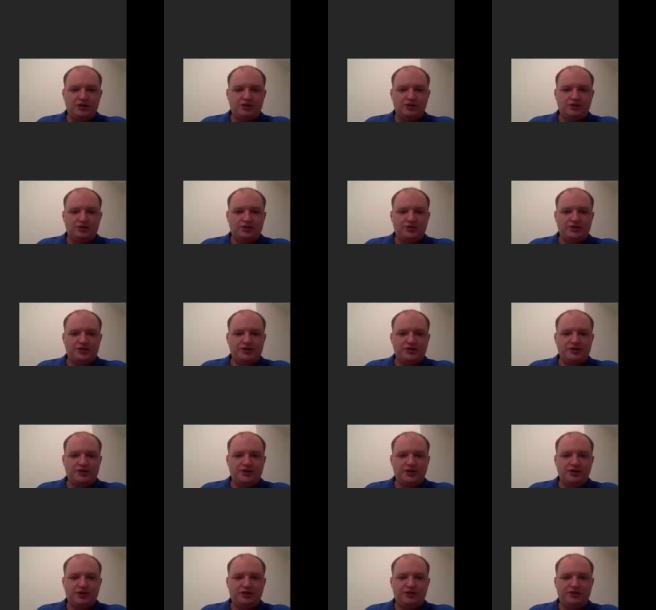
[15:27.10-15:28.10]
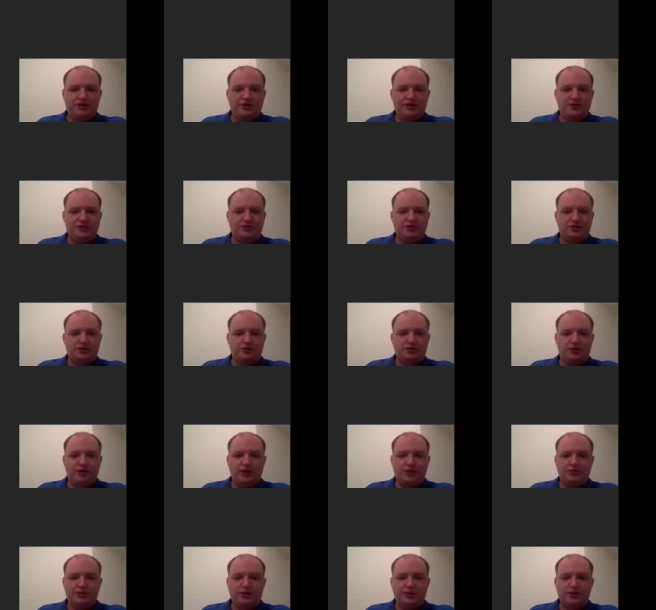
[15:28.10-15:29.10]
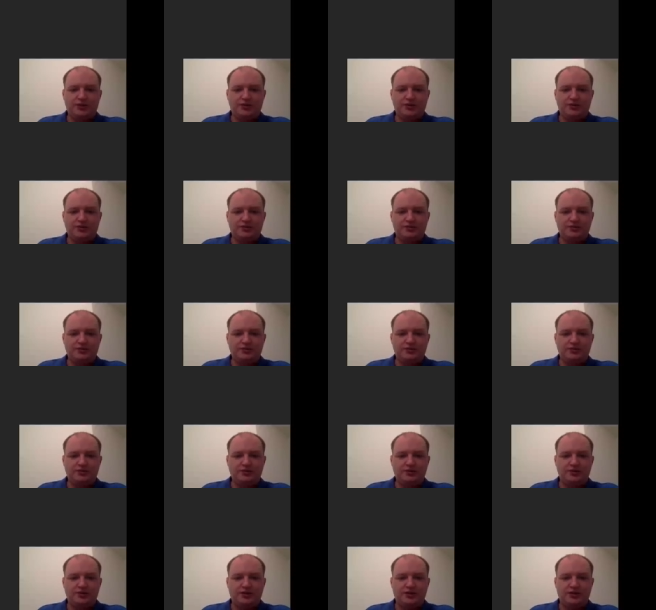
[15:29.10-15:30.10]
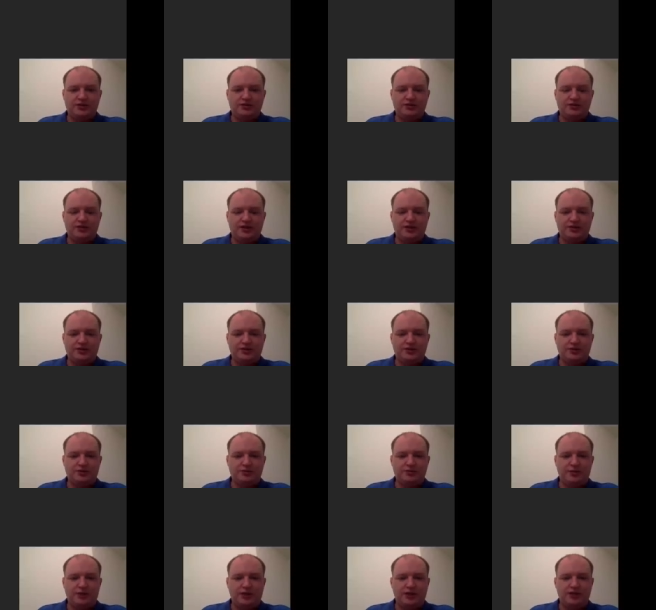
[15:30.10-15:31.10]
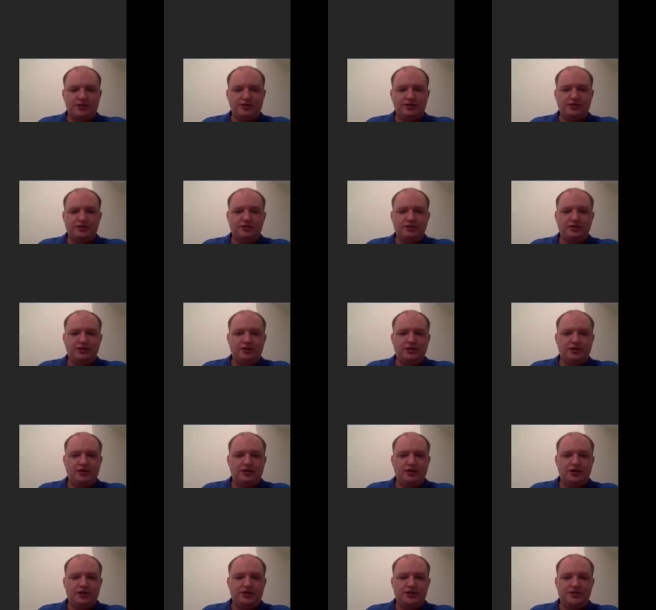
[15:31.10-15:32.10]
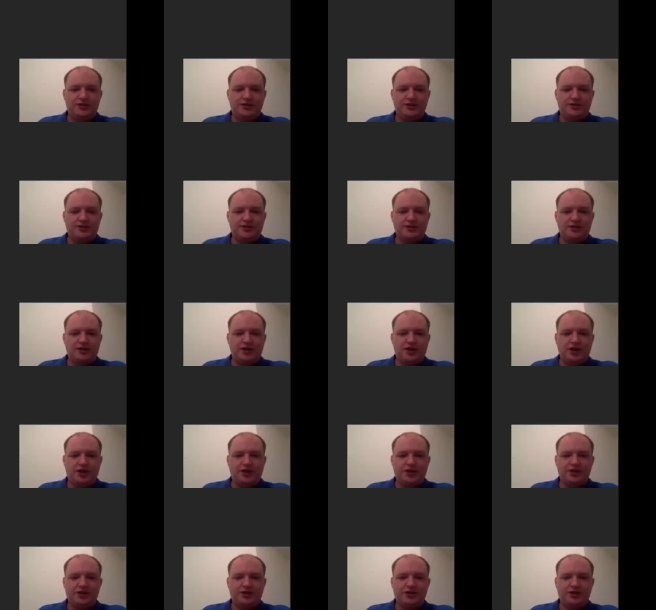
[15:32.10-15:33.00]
So this is the interface for command bus that takes a command. And this, another